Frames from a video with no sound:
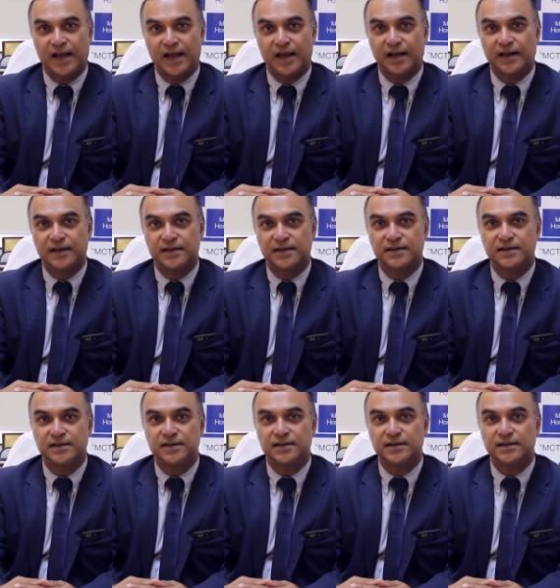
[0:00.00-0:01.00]
And
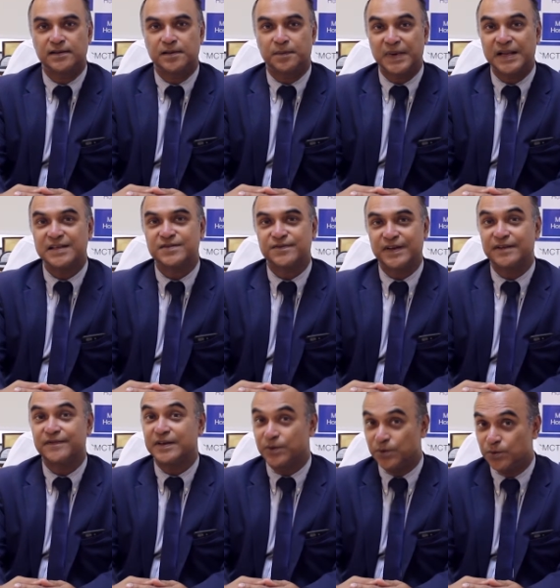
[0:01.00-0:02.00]
the place
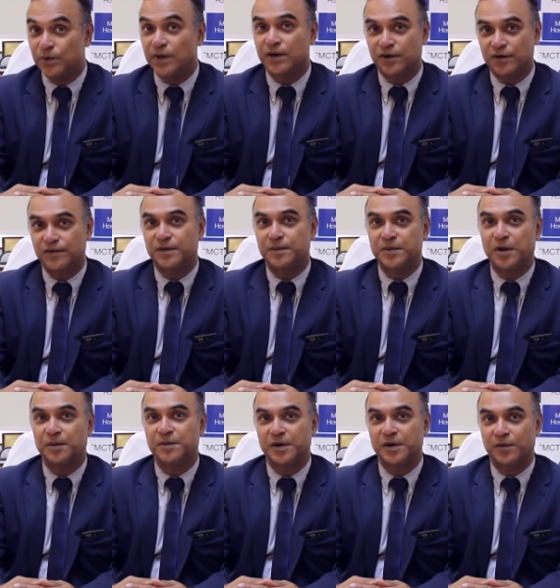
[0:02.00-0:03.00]
where we do a lot of
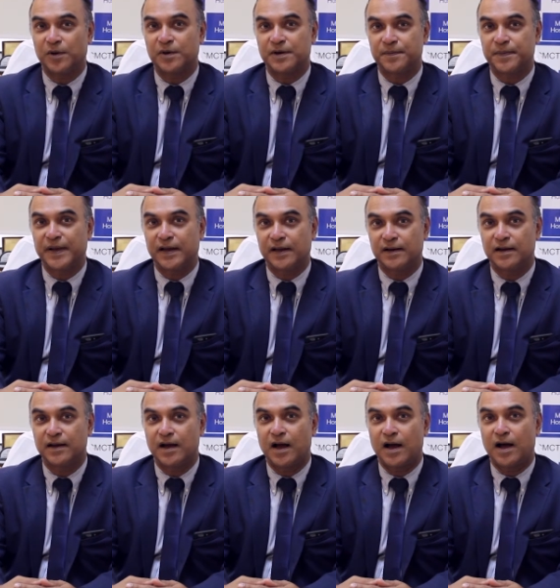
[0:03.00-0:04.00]
abdominal wall
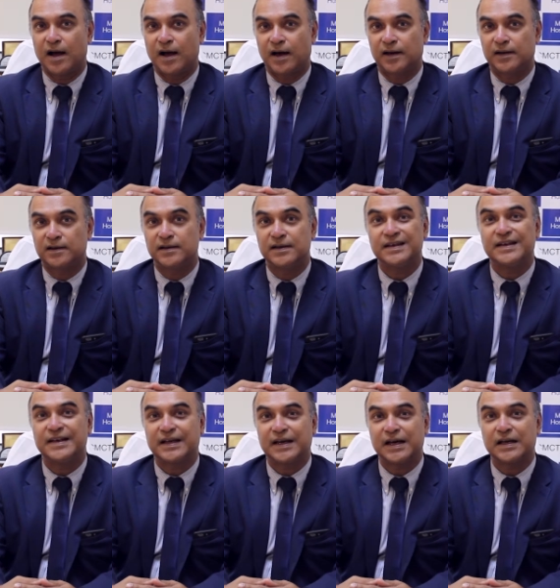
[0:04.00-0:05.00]
repair are
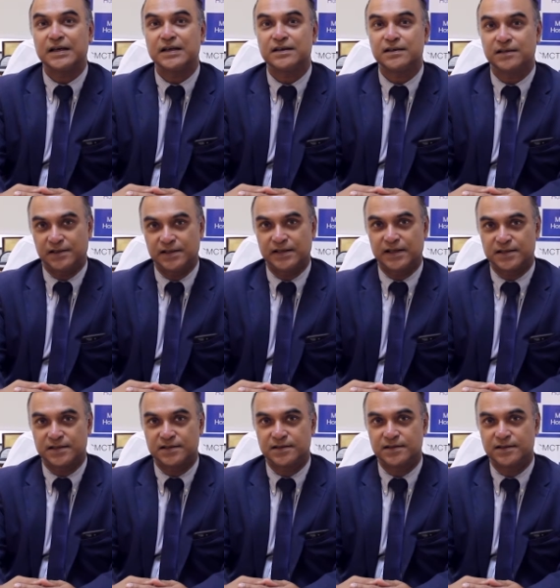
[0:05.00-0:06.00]
recurrent
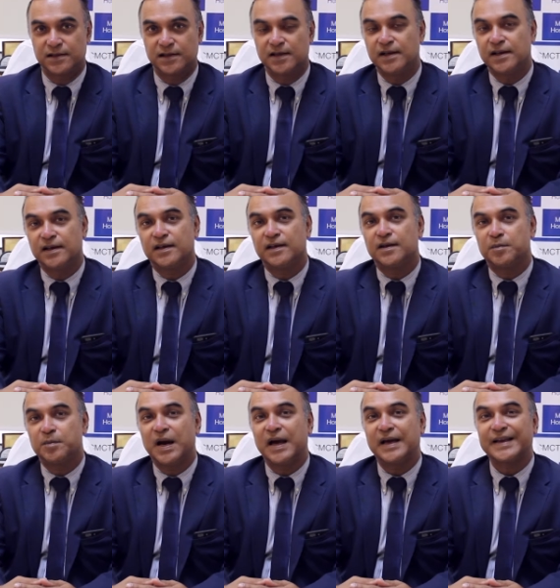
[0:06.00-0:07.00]
hernias.
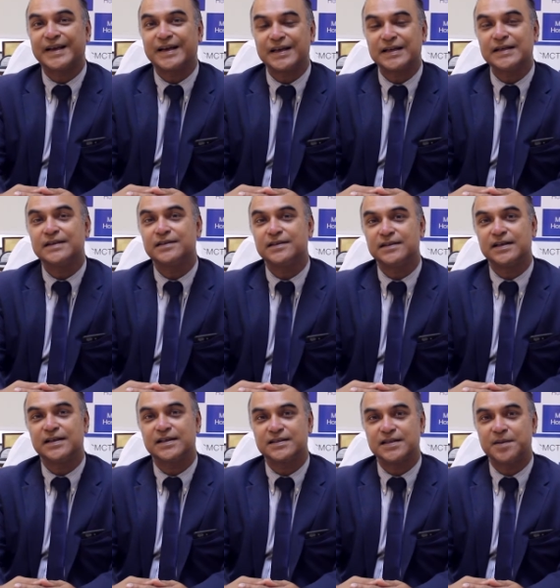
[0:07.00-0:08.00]
By recurrent
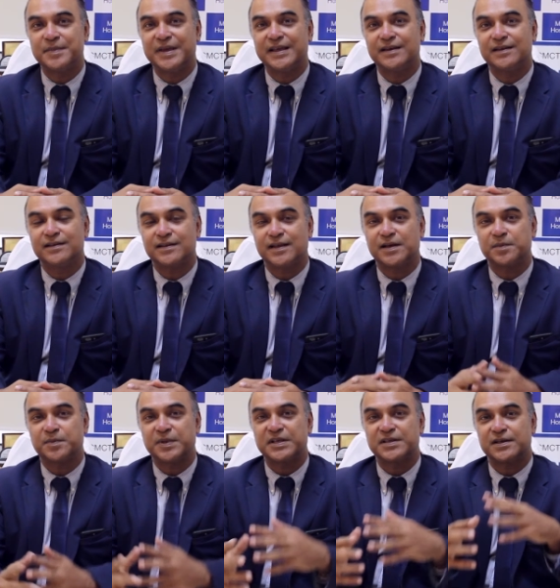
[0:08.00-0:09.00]
hernias, I mean that
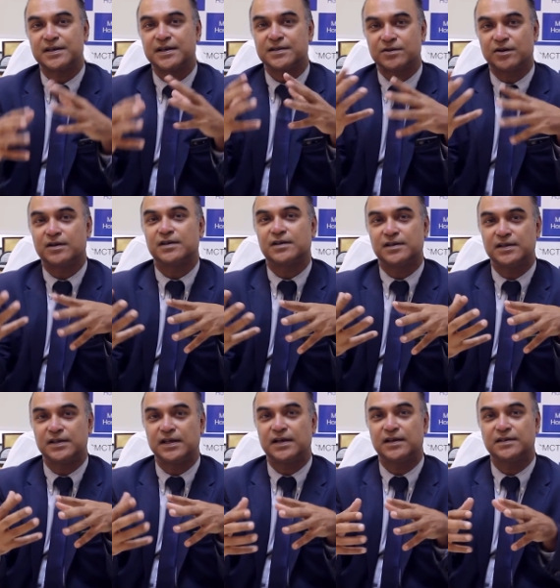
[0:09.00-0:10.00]
a patient has got a
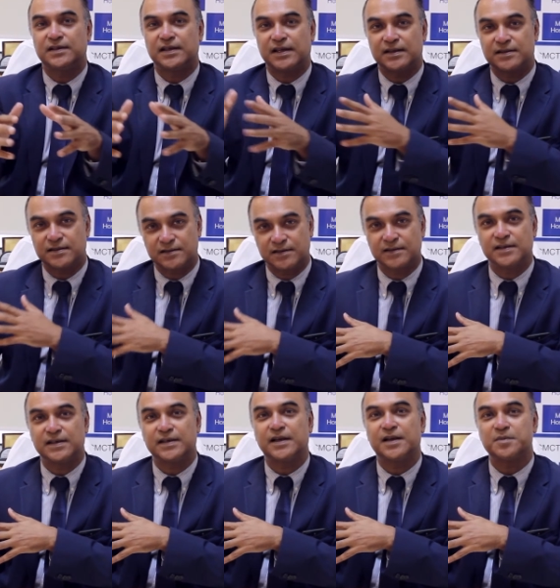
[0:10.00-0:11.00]
hernia, he gets a
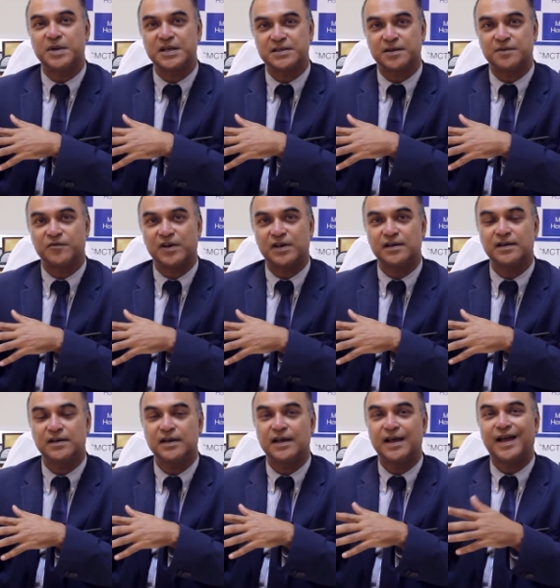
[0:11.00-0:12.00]
surgery done by someone,
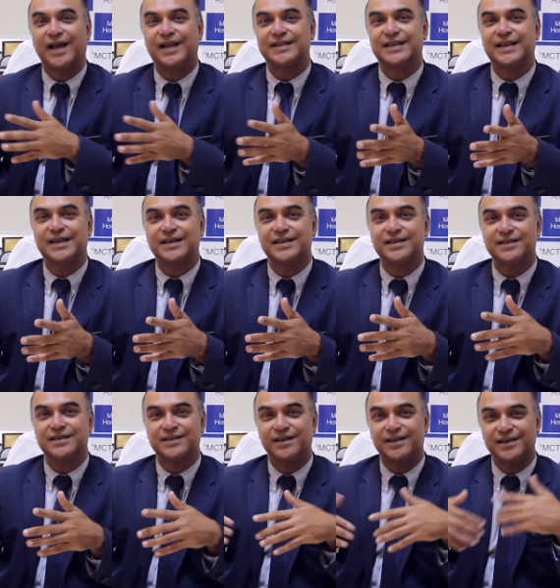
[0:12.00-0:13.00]
and then
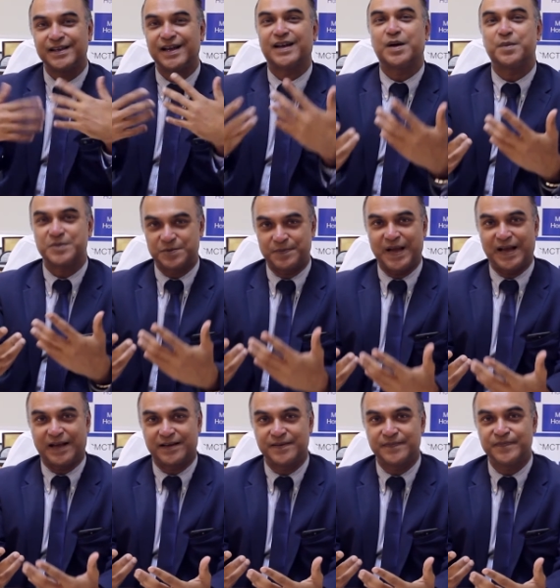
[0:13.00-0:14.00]
the hernia comes
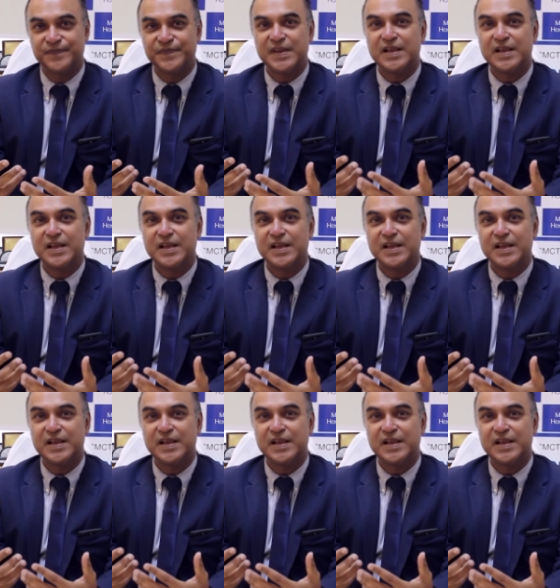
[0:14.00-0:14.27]
back.